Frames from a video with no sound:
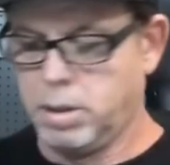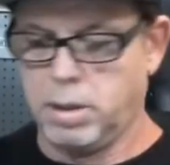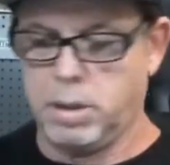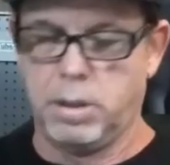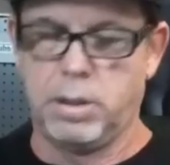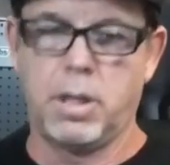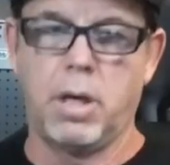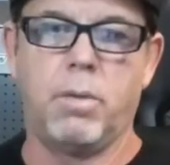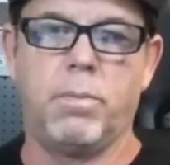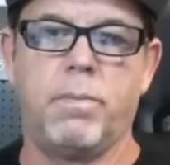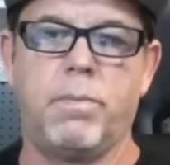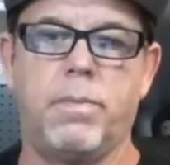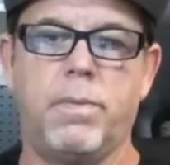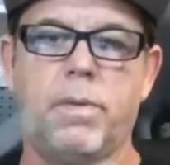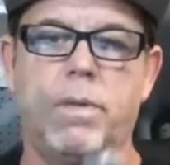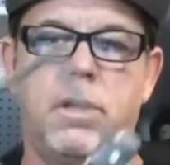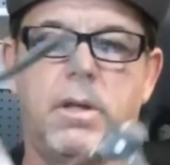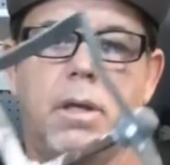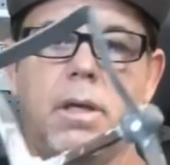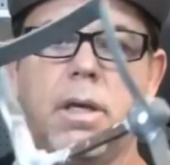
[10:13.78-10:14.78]
So
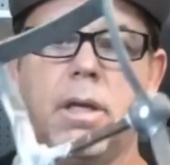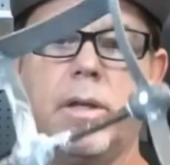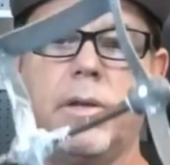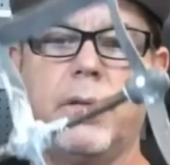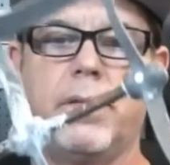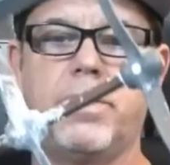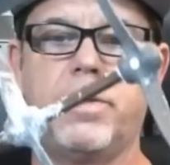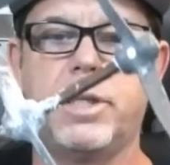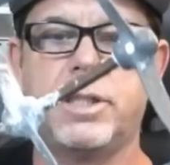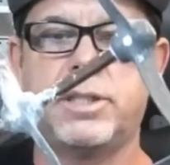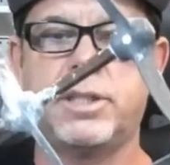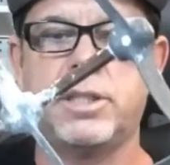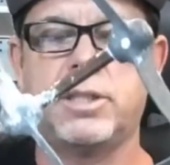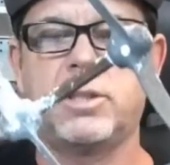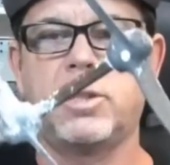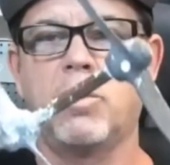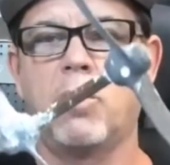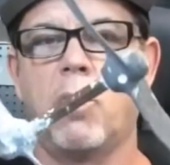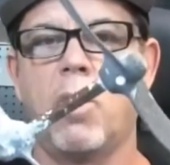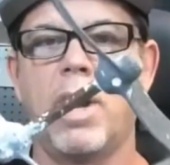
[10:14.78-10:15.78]
this
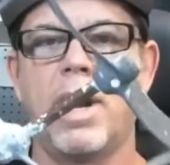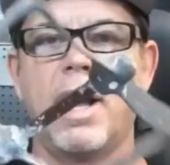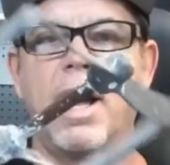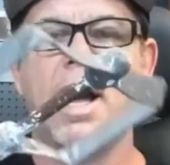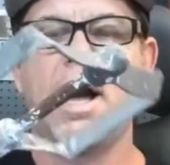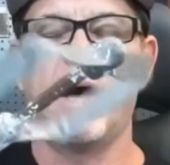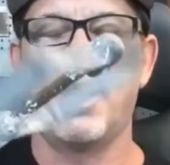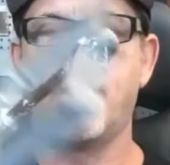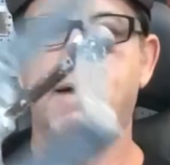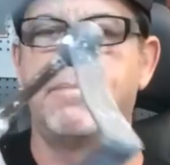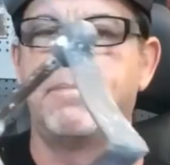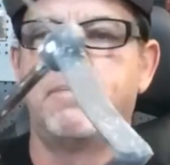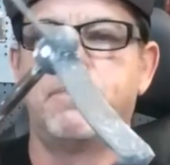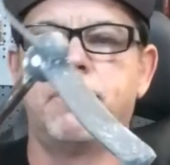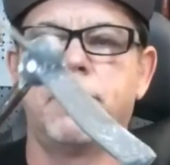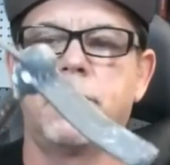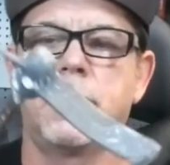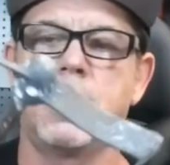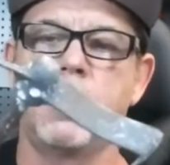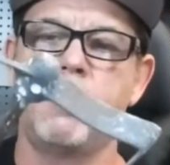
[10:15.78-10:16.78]
is the one,
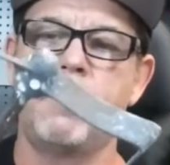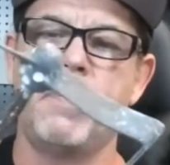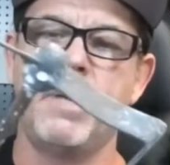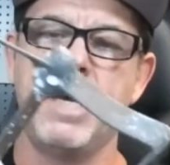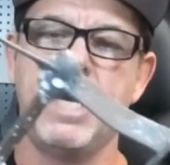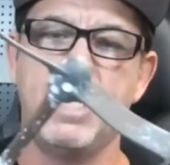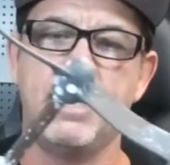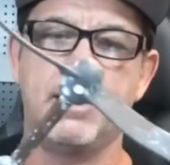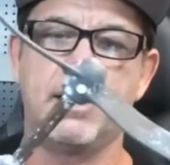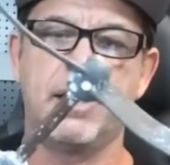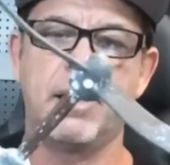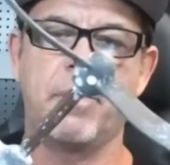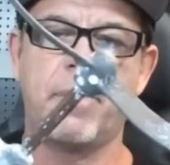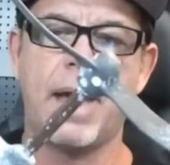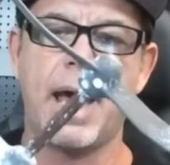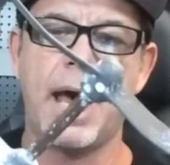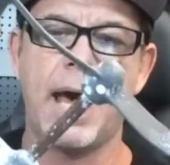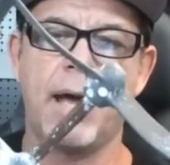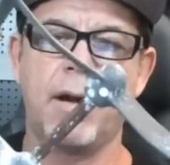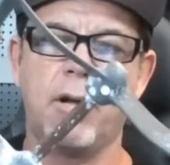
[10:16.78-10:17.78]
the
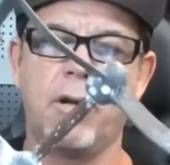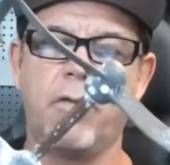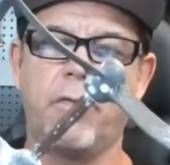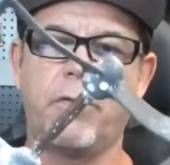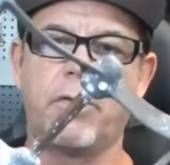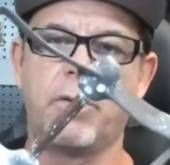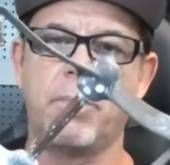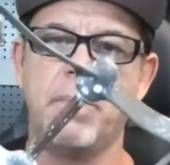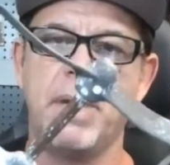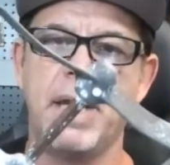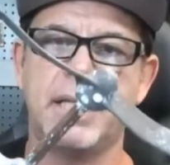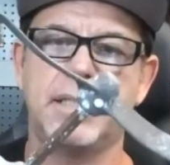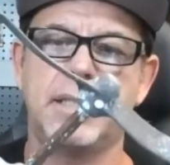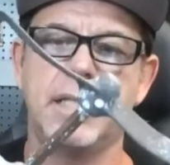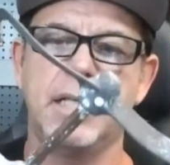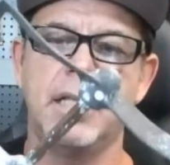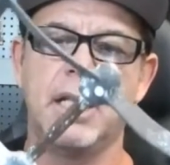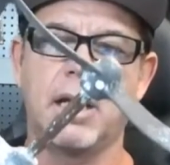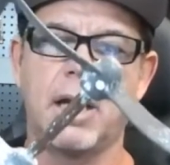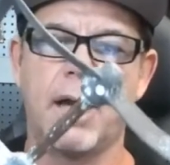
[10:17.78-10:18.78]
paddle for
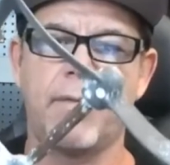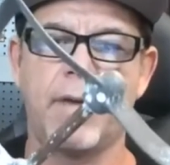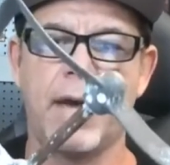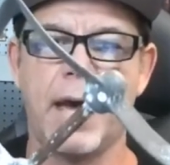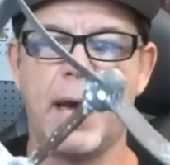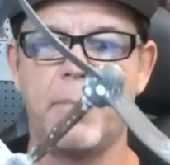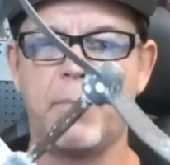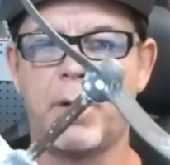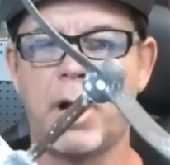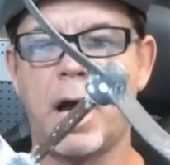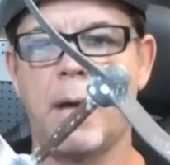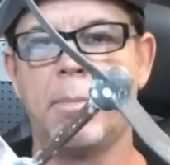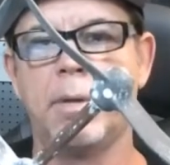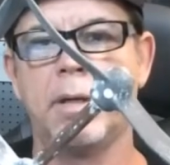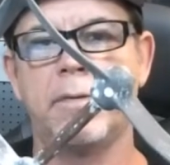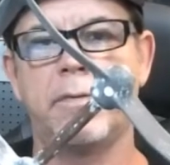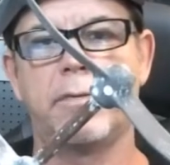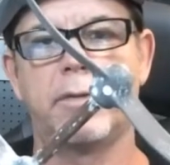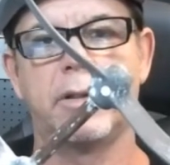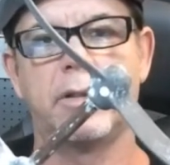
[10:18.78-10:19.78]
mixing that I've had
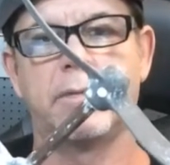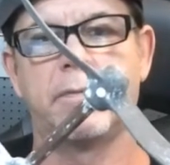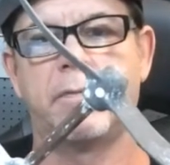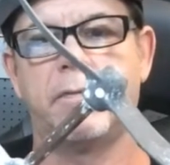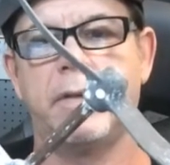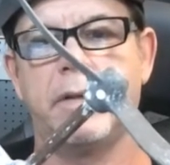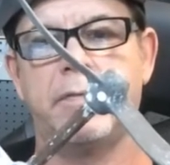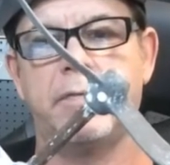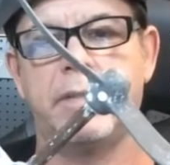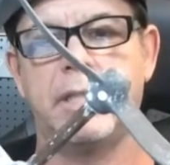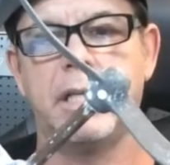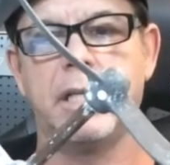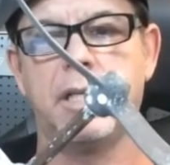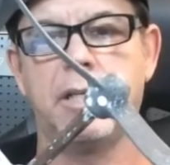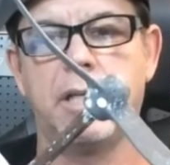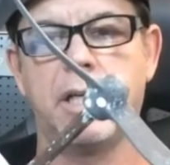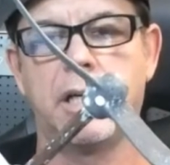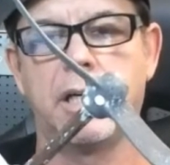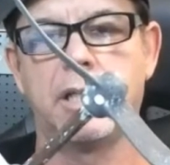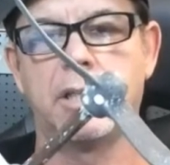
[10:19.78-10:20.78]
probably for
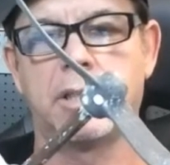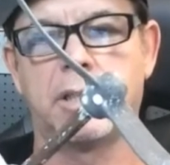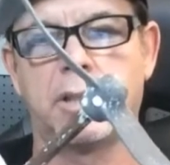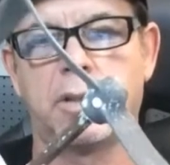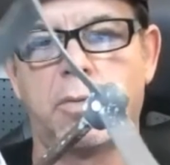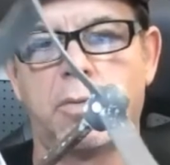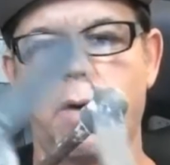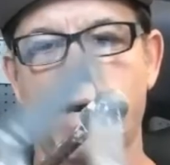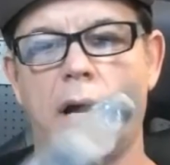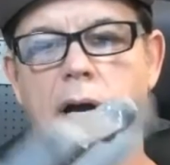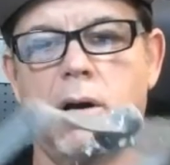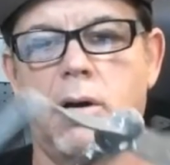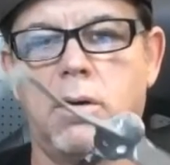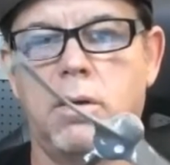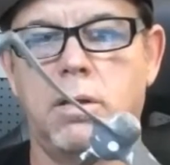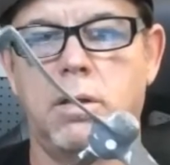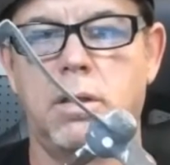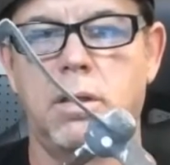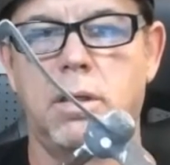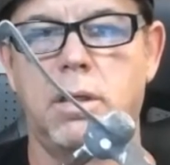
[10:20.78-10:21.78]
15 years as
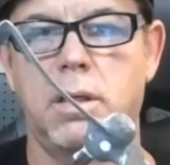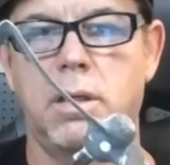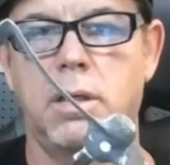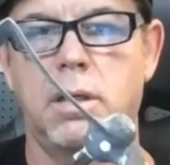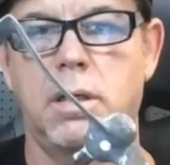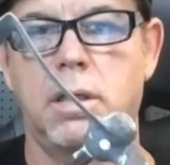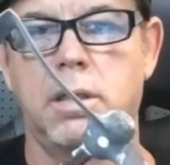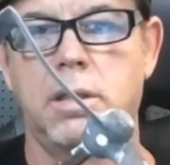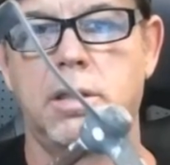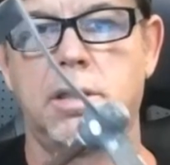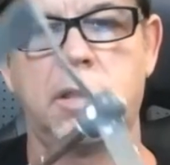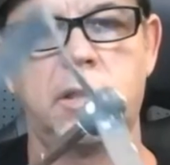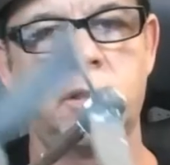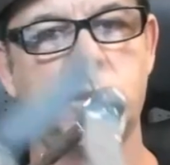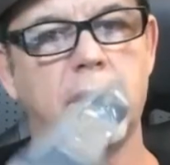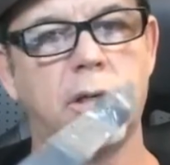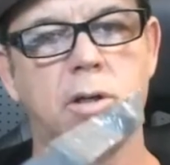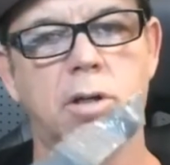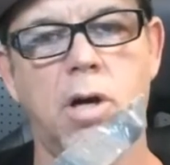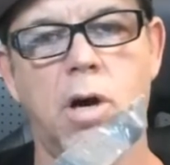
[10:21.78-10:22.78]
well.
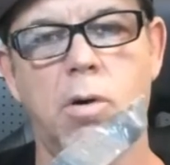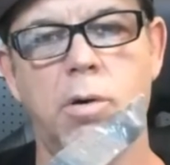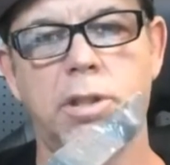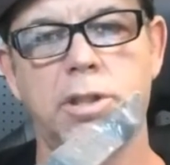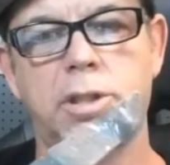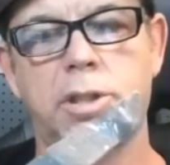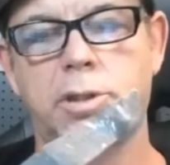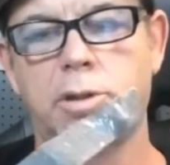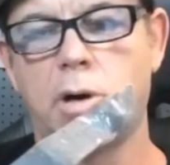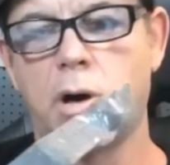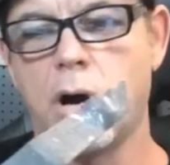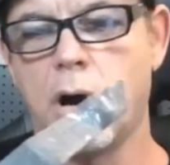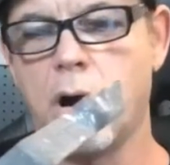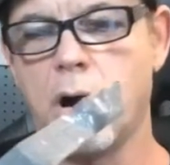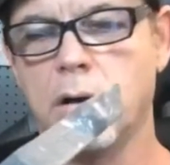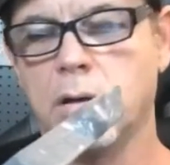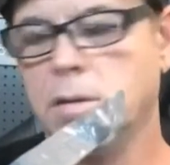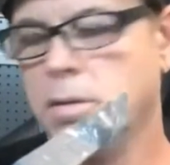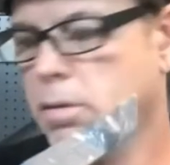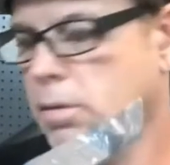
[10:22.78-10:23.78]
Still going
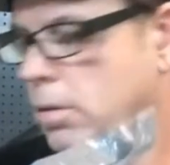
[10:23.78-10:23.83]
strong.